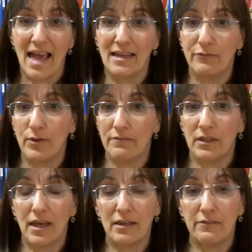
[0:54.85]
And if you
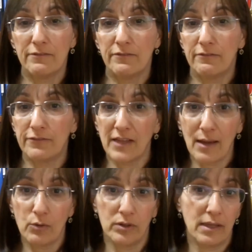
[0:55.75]
have a lot of
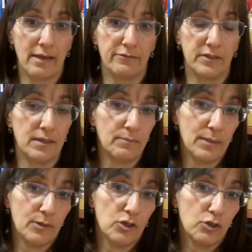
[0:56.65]
flour left, then
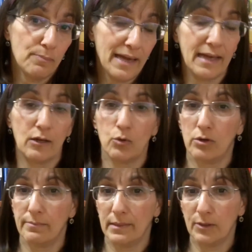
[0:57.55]
maybe you'll bake,
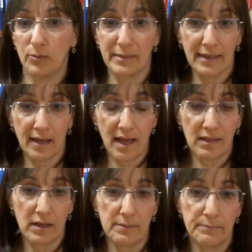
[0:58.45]
or maybe you'll make
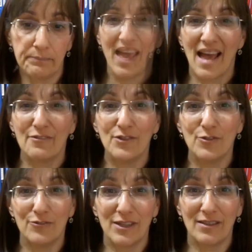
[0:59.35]
challah. After
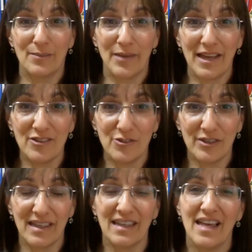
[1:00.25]
you've done the
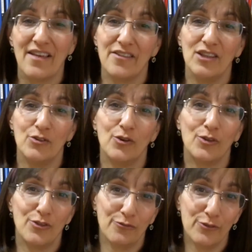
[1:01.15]
pantry, then you
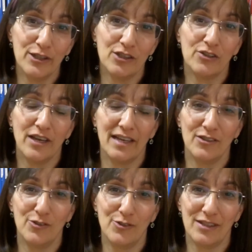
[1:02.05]
go to the freezer
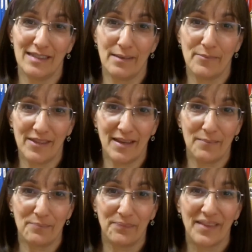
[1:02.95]
and you do the same thing.